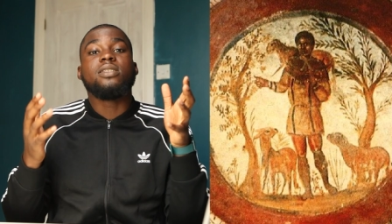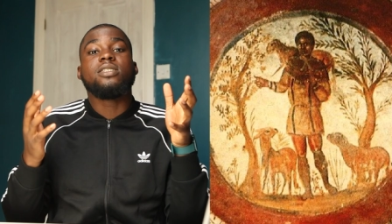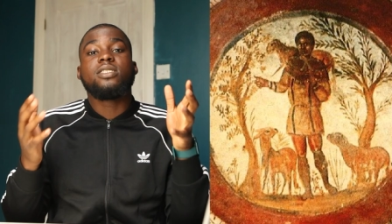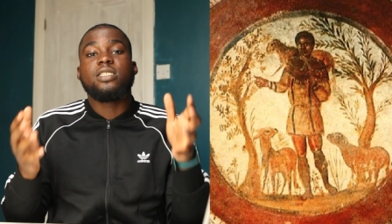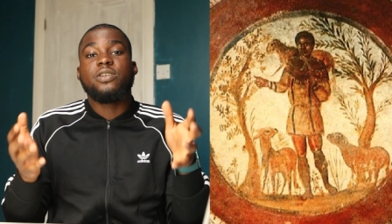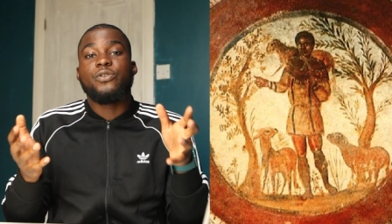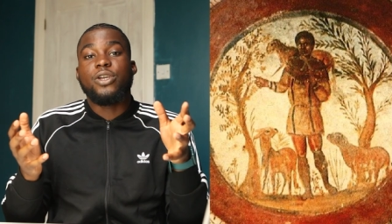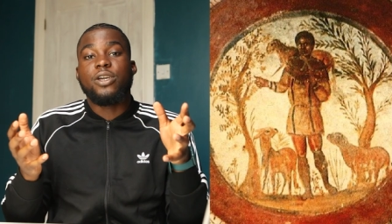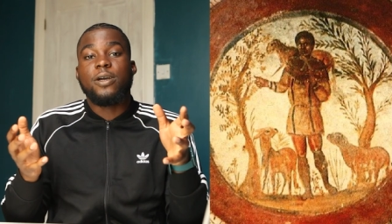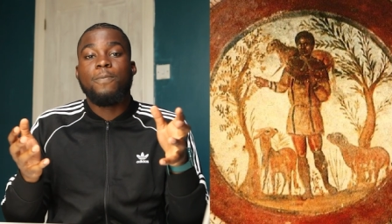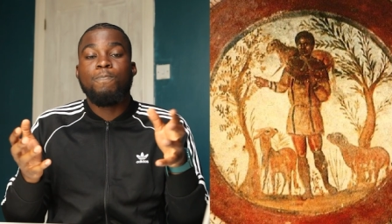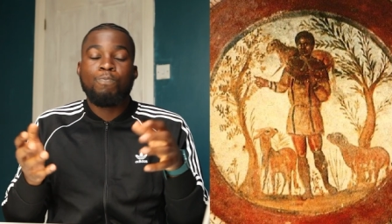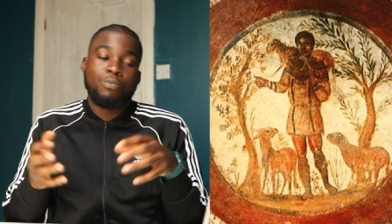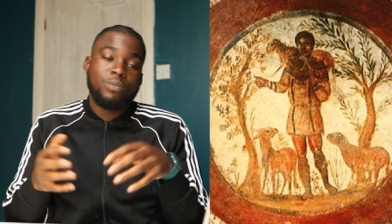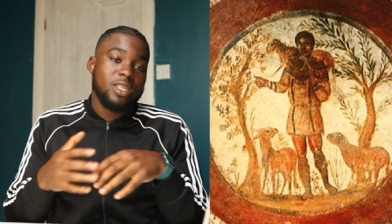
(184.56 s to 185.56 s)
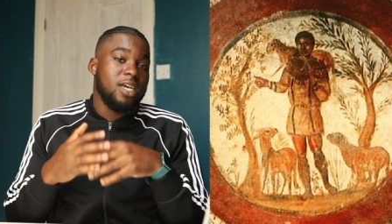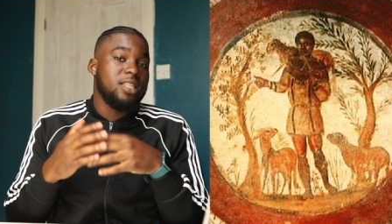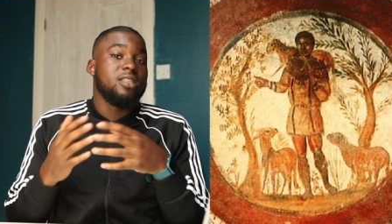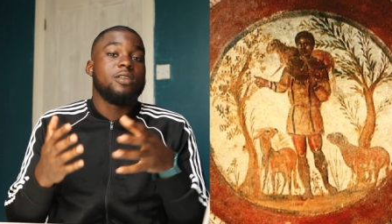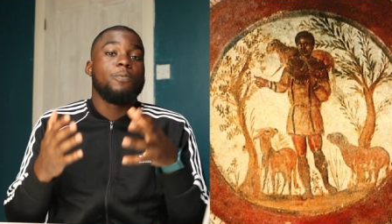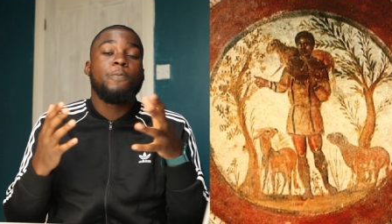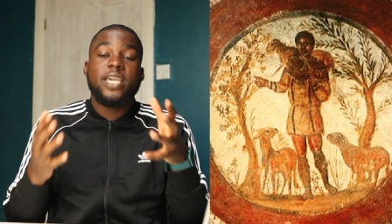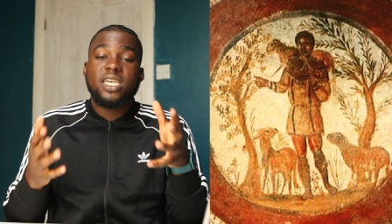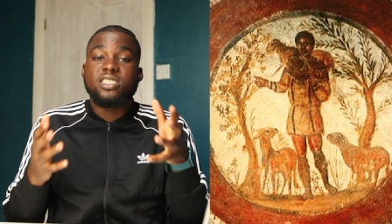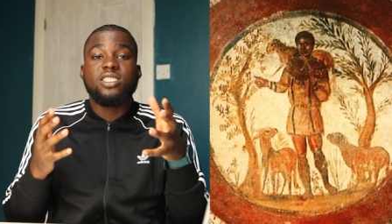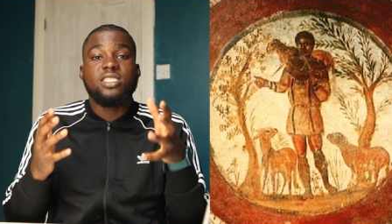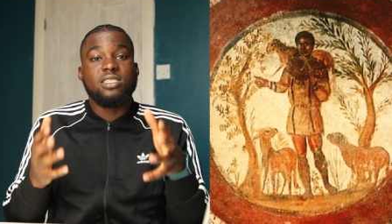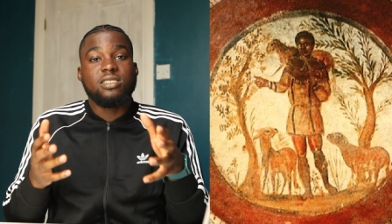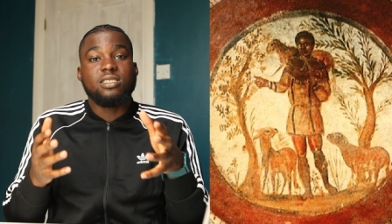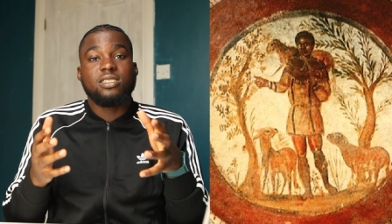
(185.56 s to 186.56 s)
in Syria, and it depicts
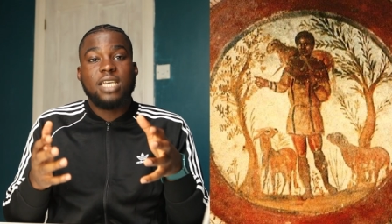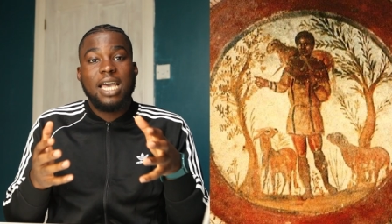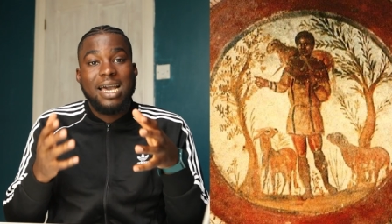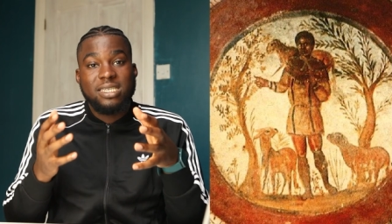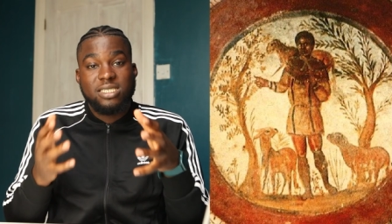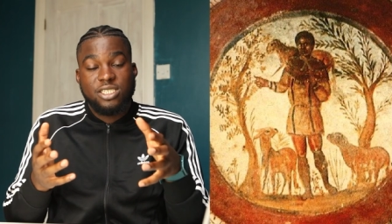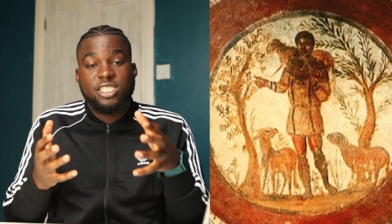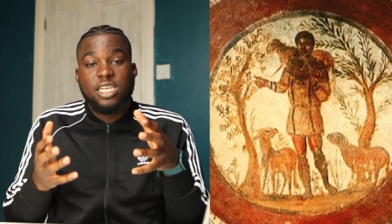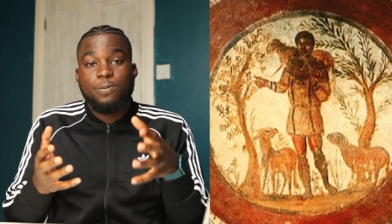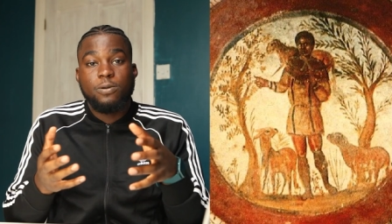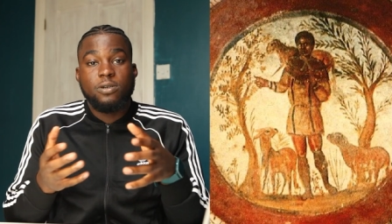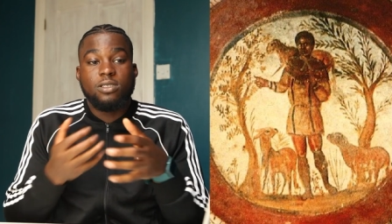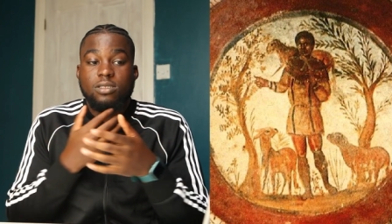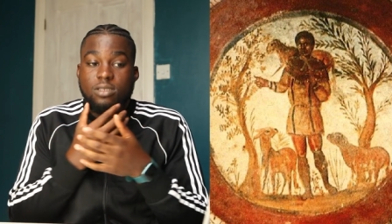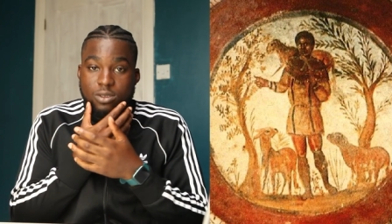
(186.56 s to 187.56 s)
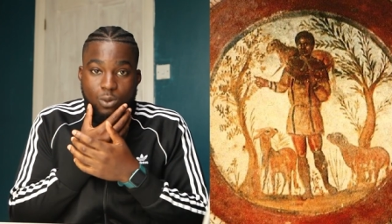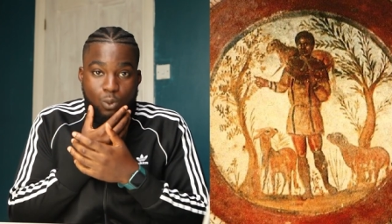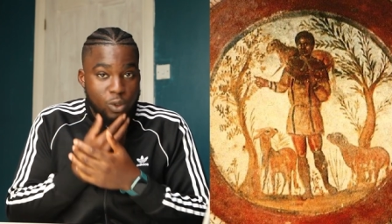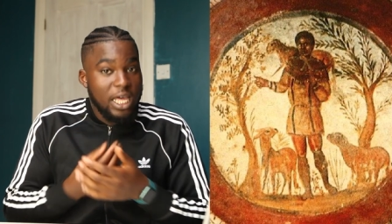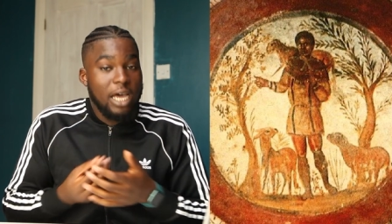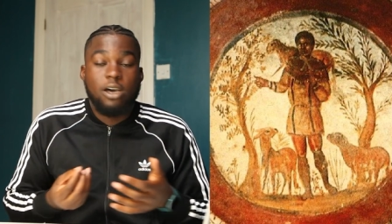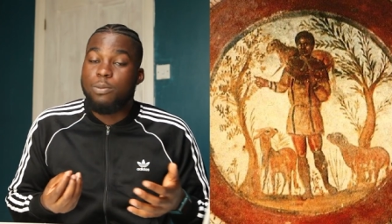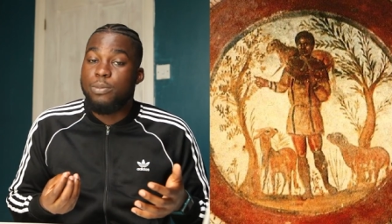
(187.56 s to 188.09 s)
Jesus as a shepherd without a